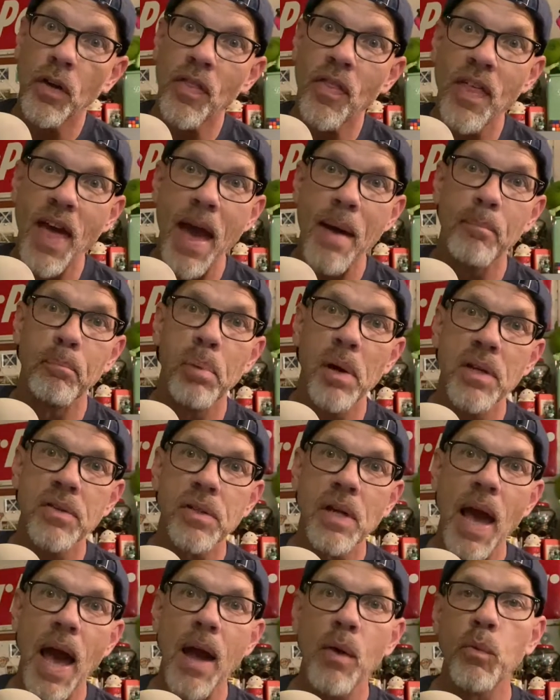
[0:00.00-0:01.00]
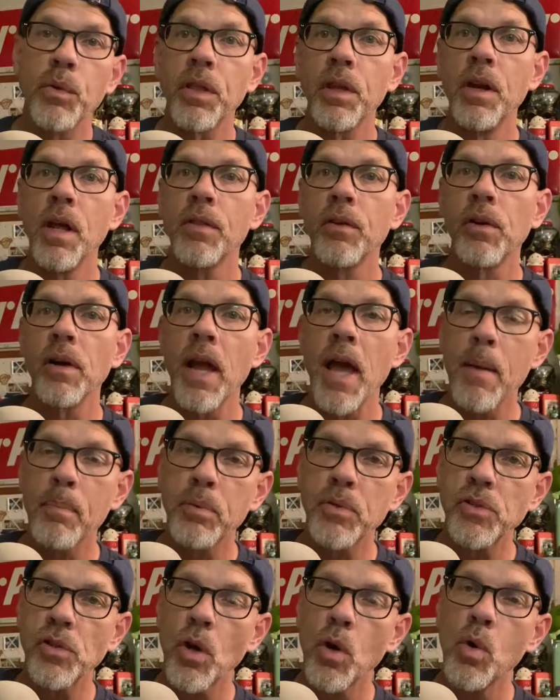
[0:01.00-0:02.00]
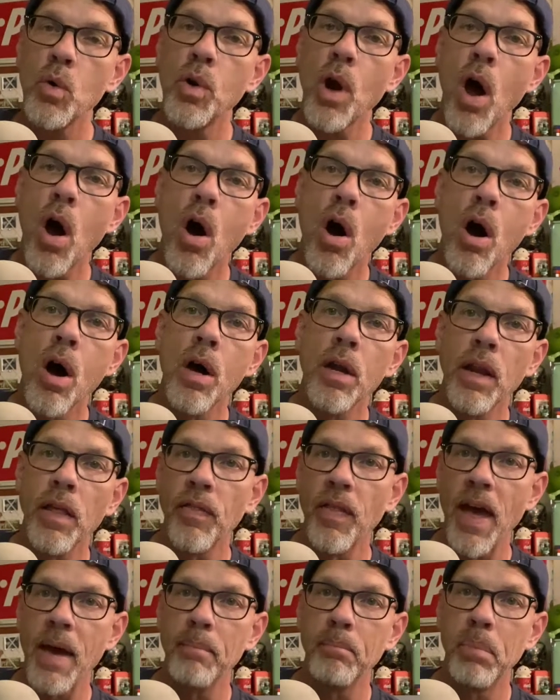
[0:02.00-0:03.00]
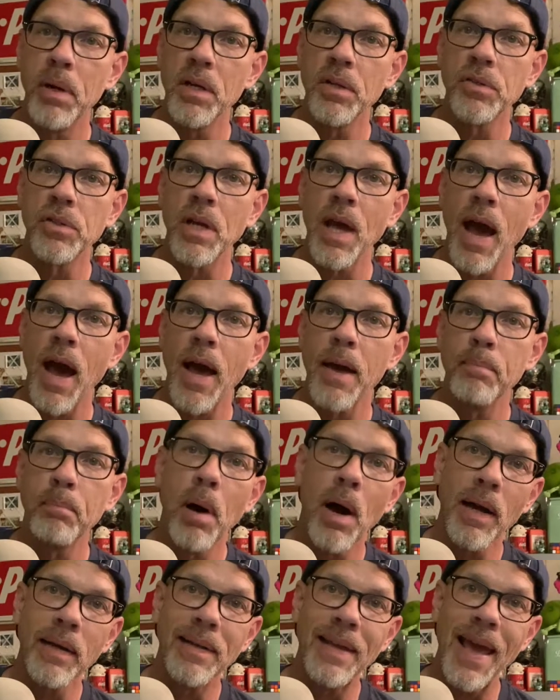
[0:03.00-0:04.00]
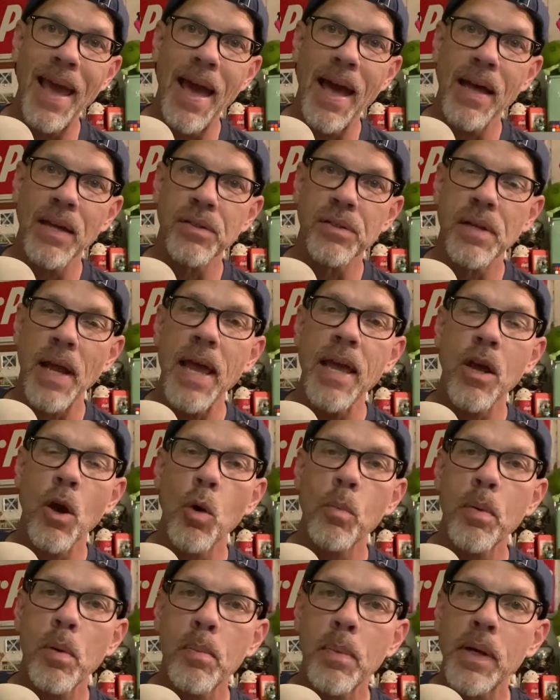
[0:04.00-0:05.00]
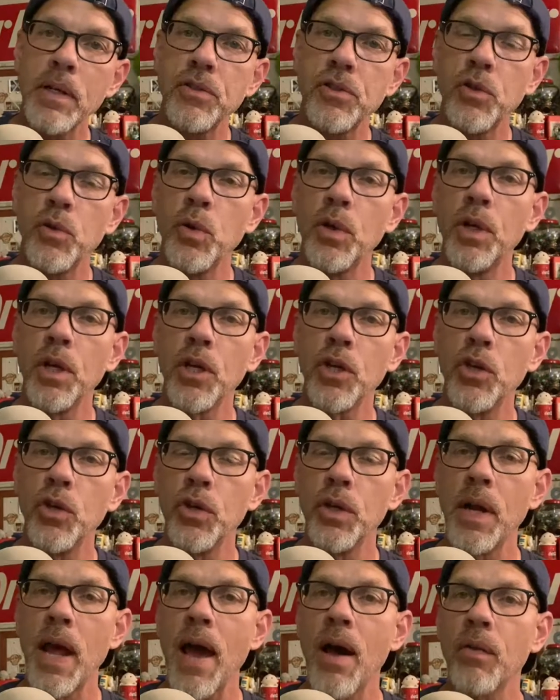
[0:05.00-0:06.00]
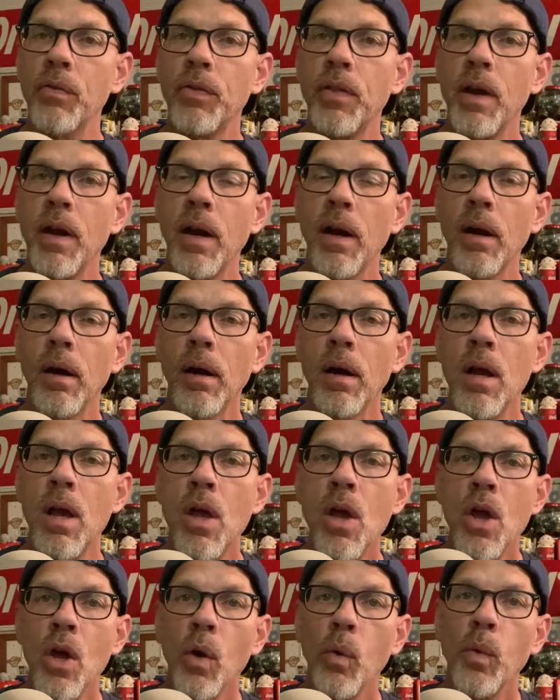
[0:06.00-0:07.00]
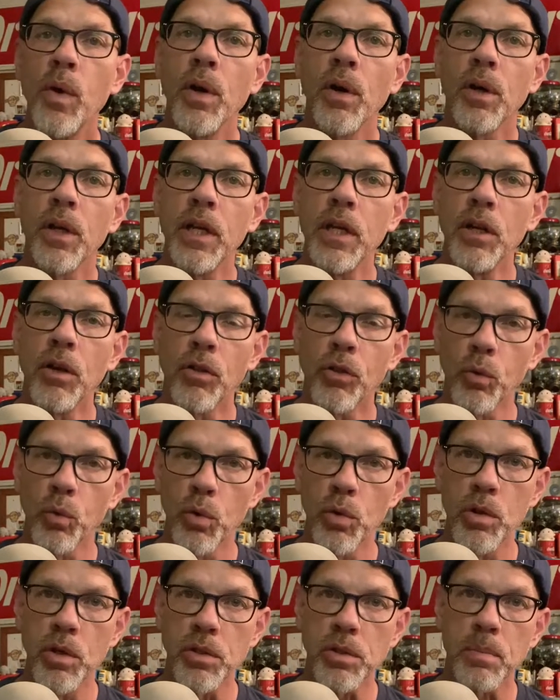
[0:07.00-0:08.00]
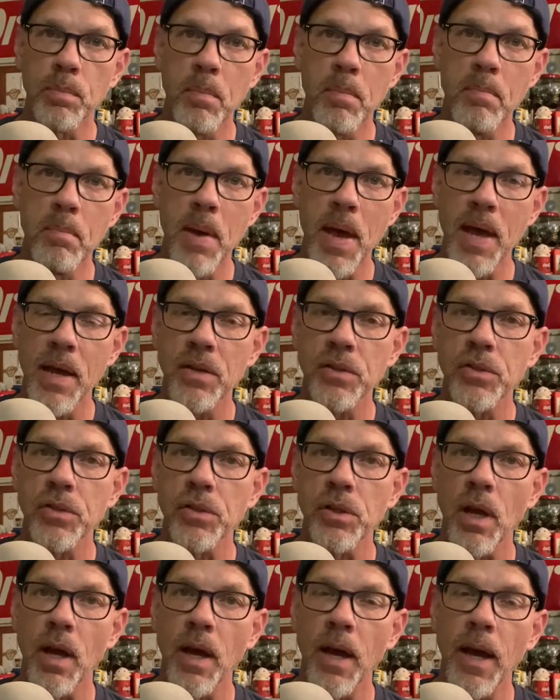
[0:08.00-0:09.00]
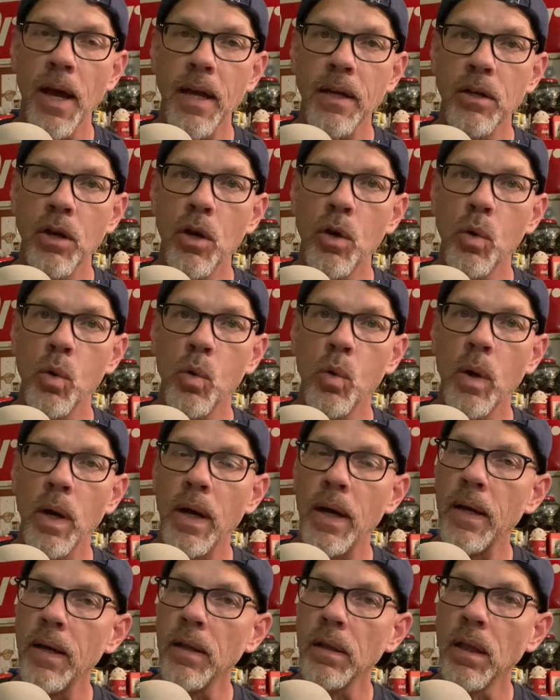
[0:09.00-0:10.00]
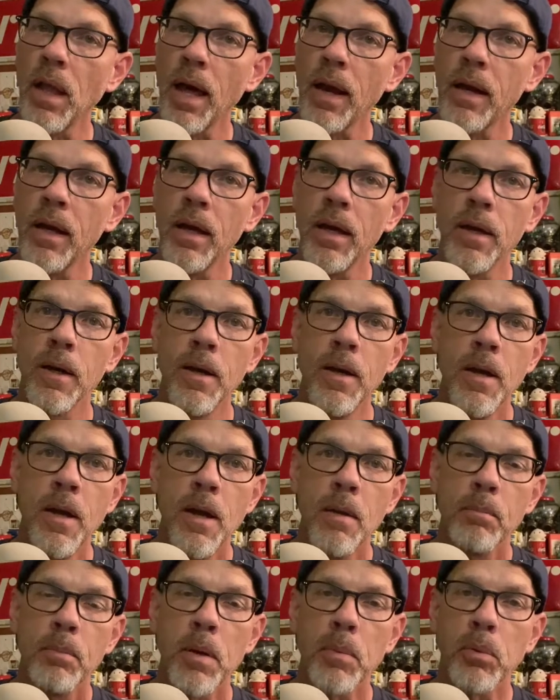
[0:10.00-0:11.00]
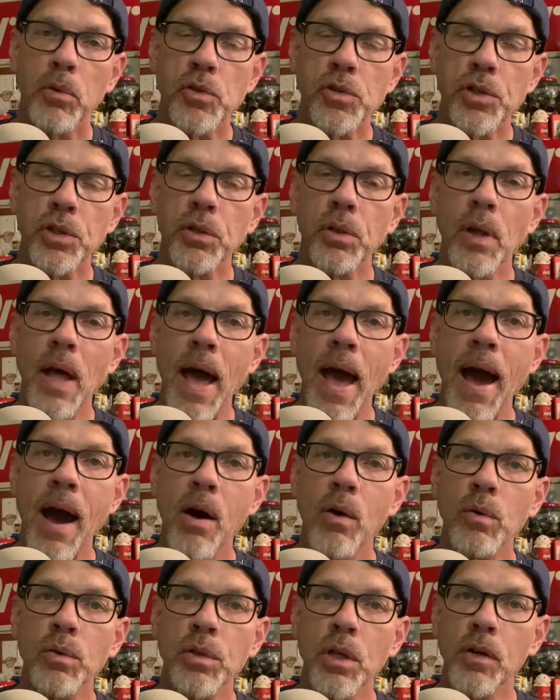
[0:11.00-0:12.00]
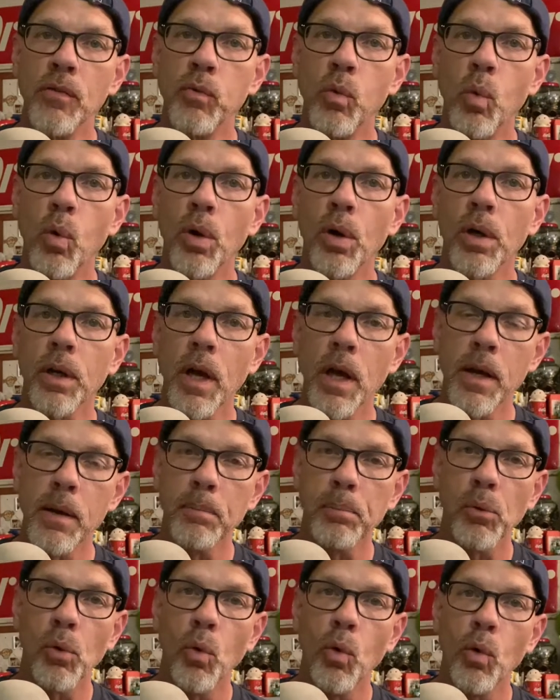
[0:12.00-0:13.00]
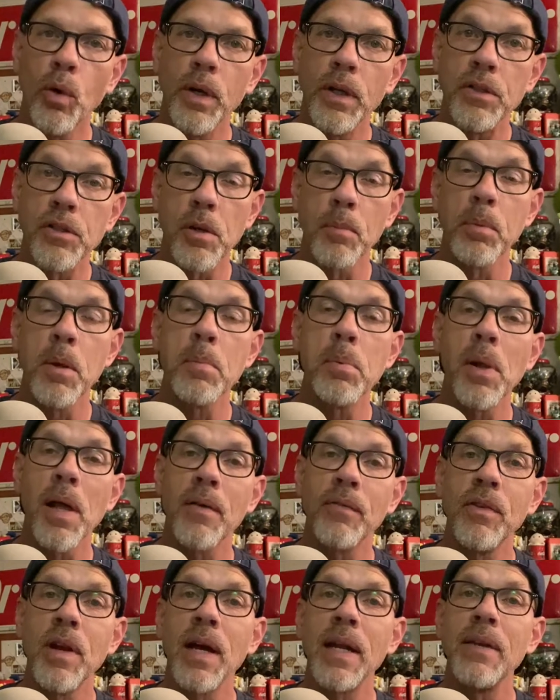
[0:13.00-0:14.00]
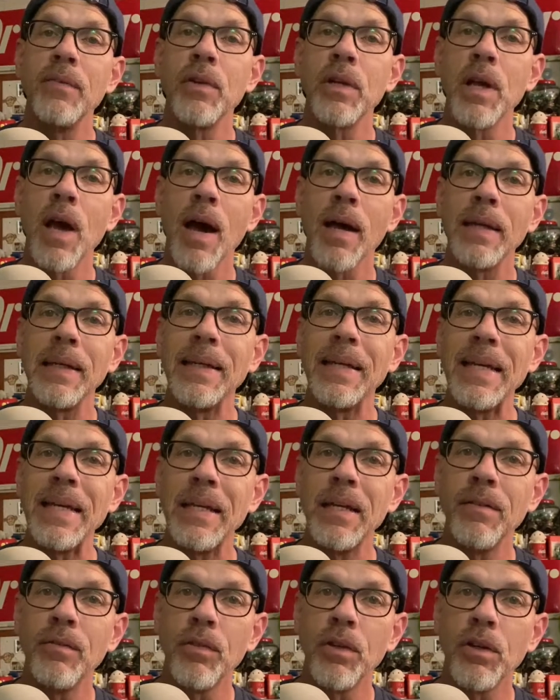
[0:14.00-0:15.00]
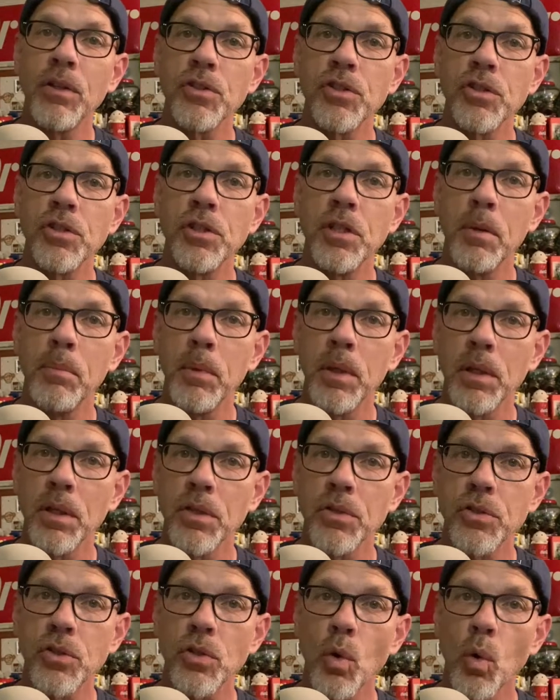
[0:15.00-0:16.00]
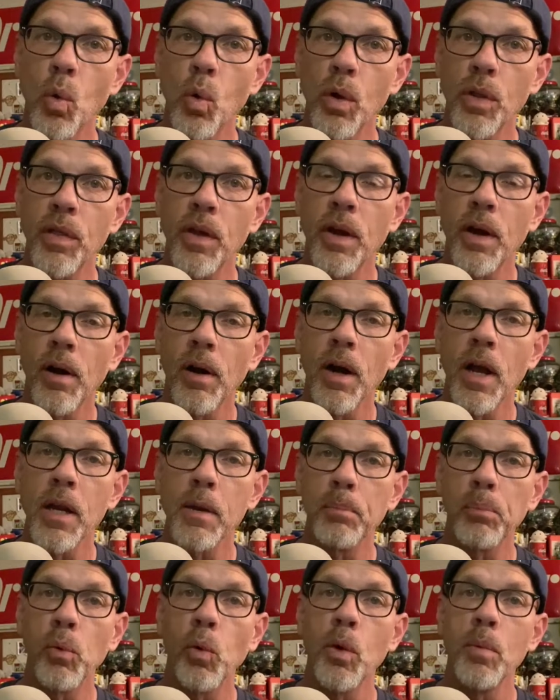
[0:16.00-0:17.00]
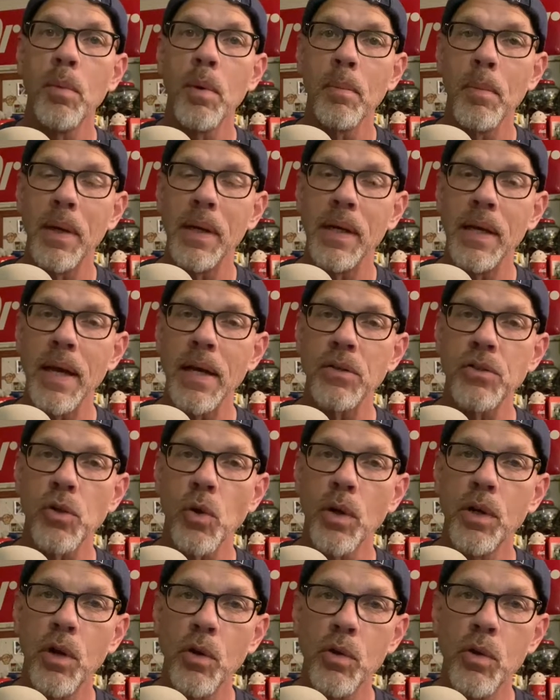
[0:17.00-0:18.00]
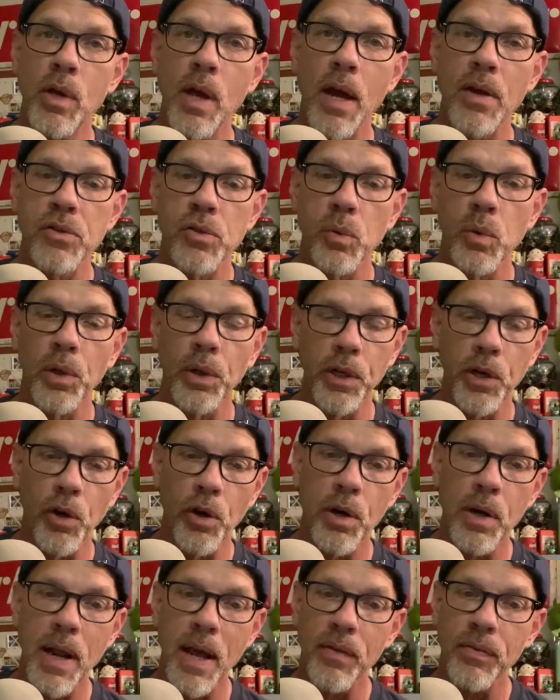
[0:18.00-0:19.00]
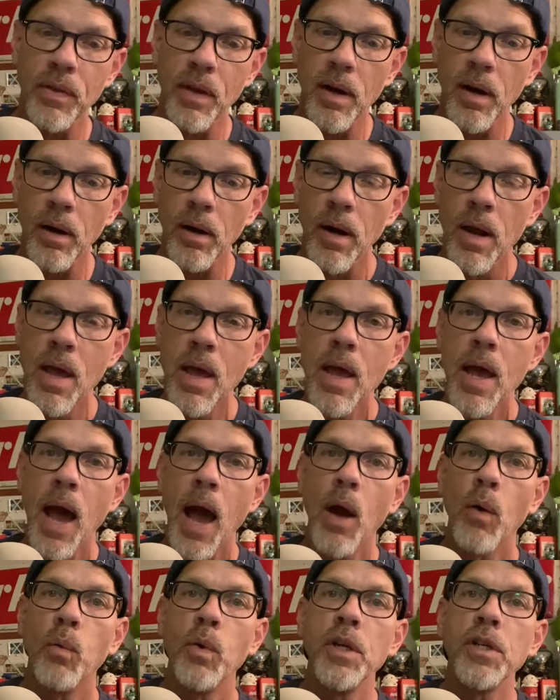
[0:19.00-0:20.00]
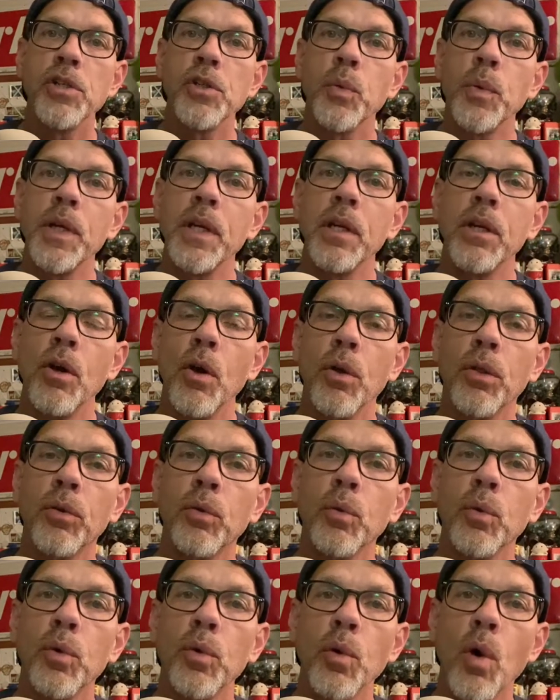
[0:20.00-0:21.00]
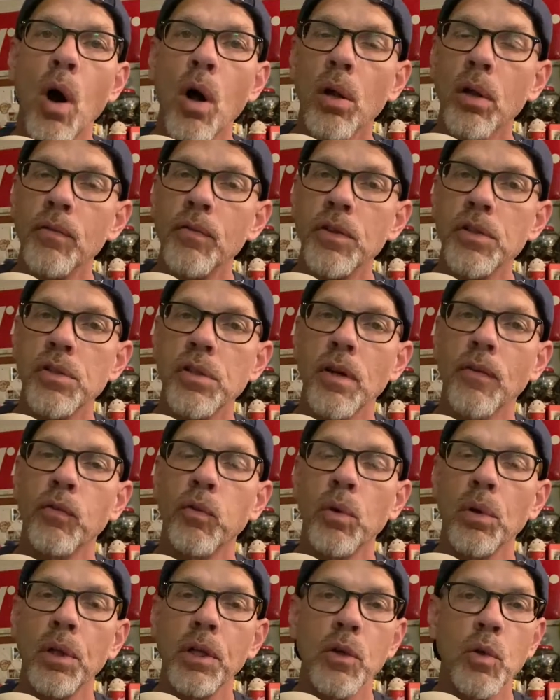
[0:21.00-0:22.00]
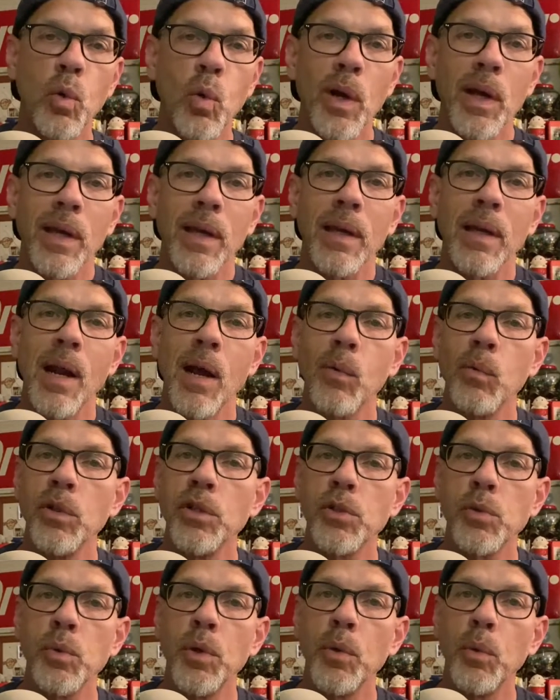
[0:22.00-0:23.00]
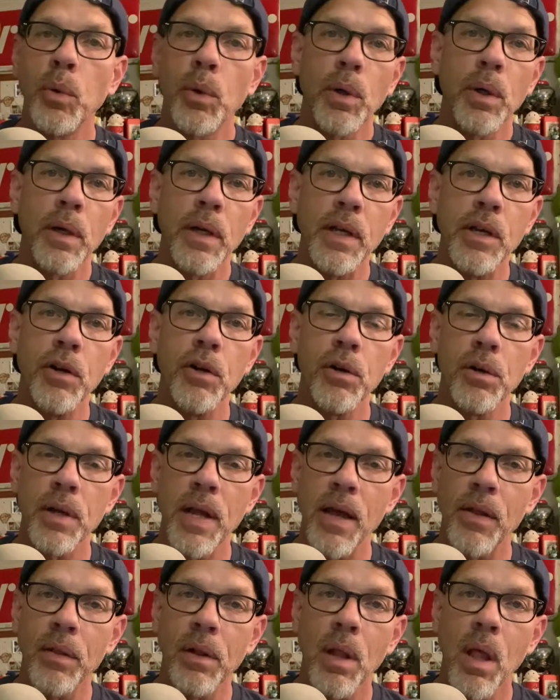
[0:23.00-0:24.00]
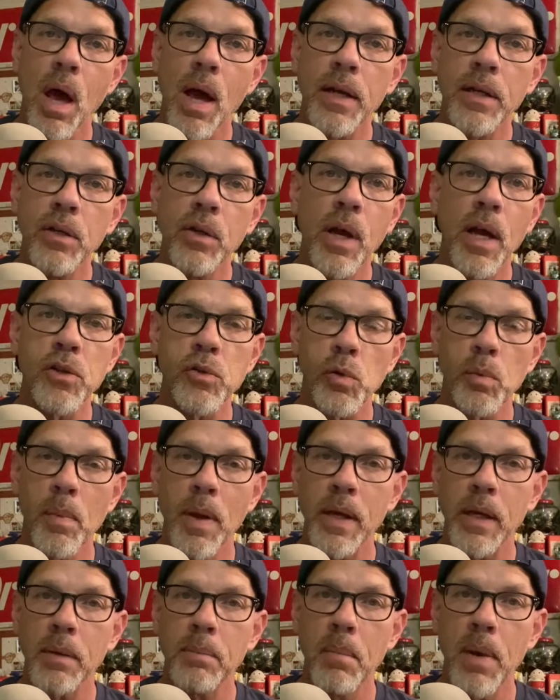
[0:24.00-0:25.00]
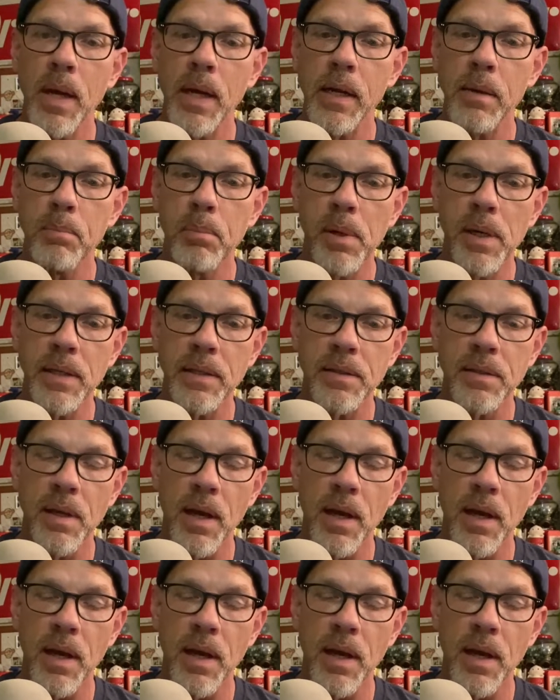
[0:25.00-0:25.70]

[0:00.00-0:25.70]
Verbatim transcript: That Buzz Guy, with another episode on That Buzz Guy podcast. Hey, hope everybody's doing good out there. We are getting through this mess. Uh, I know uh, a lot of people are still out of work, unemployed. Some people have not even gotten any of their stimulus or their unemployment money yet. So I know you guys are really hurting out there. I wish we could go through all of this stuff really quick, and I wish we were a year down the line. You guys were making money, but.